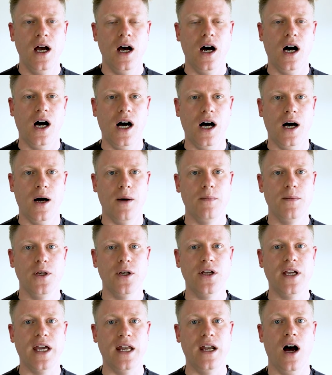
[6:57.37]
um,
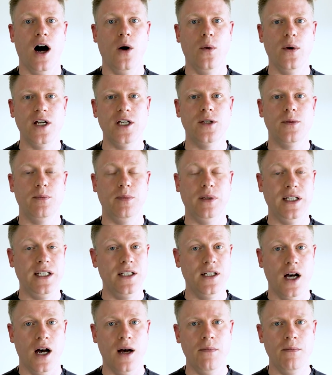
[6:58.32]
you can always play
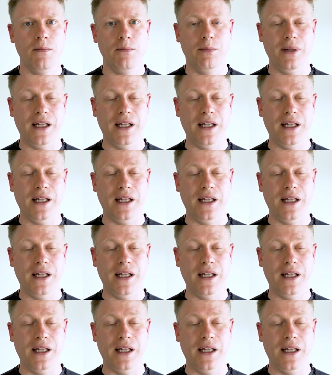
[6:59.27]
dumb,